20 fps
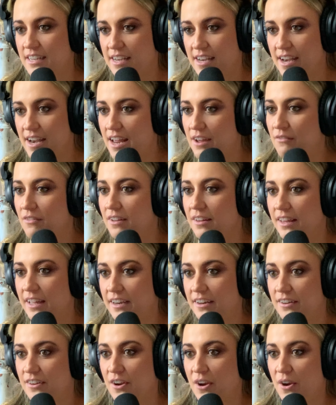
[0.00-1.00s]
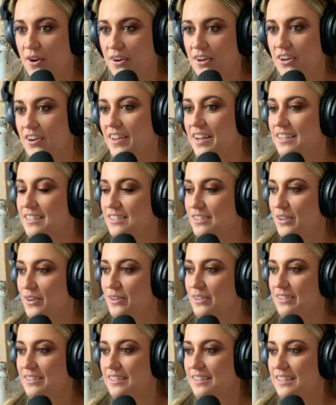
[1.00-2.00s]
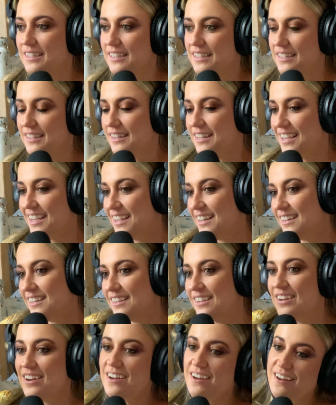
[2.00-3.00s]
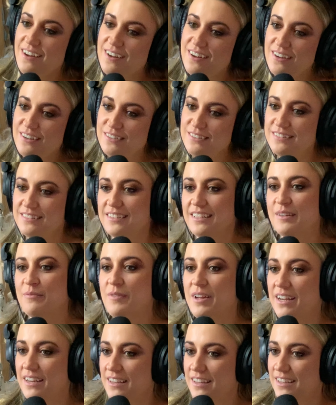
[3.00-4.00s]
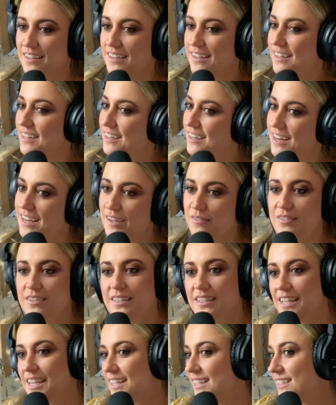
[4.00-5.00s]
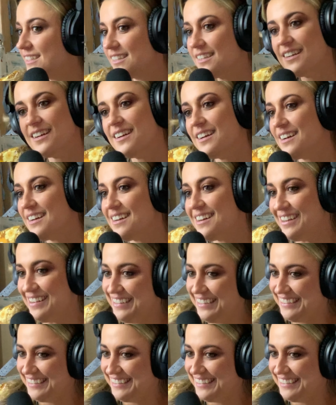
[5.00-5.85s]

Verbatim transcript: go. Never let it go. You know that song, Let It Go? I'm like, never let it go.